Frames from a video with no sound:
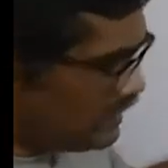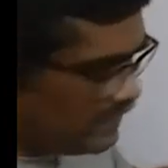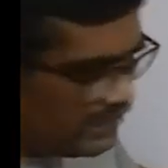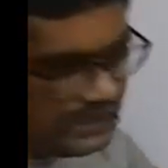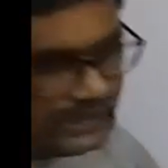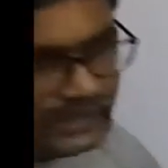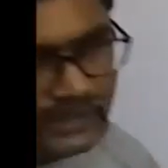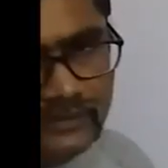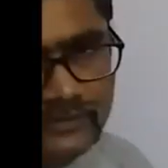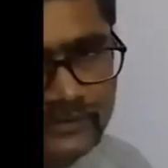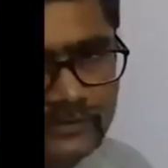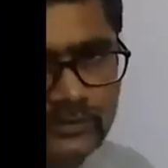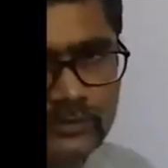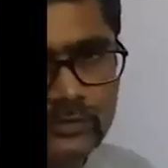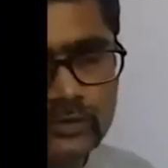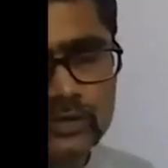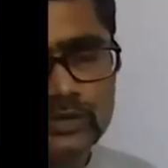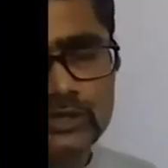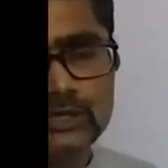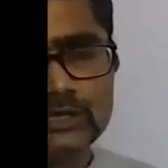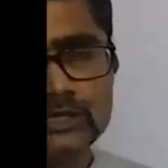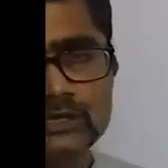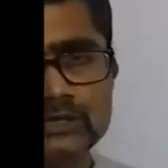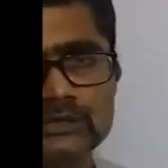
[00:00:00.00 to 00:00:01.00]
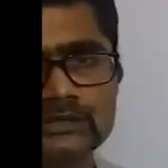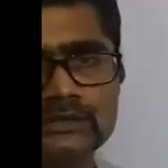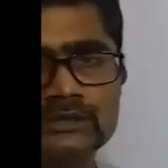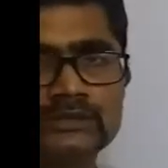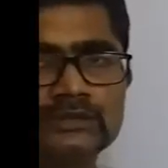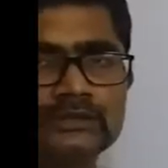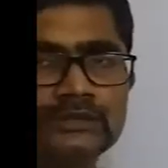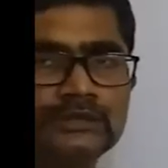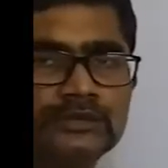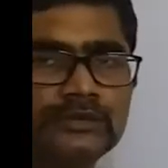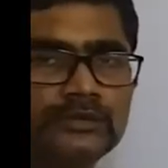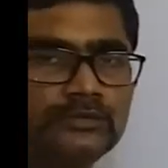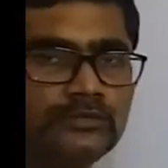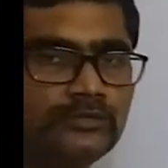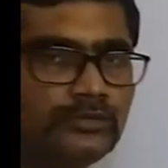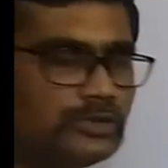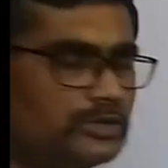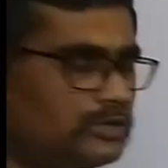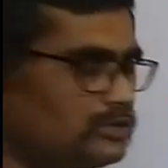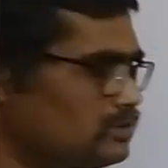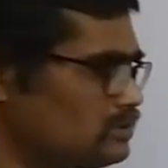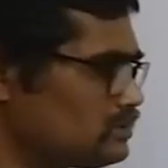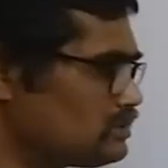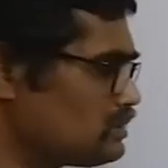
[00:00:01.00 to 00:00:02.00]
I have to bother
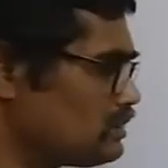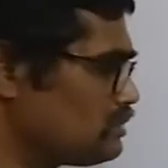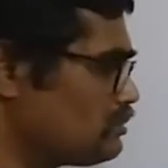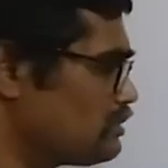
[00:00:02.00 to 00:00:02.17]
because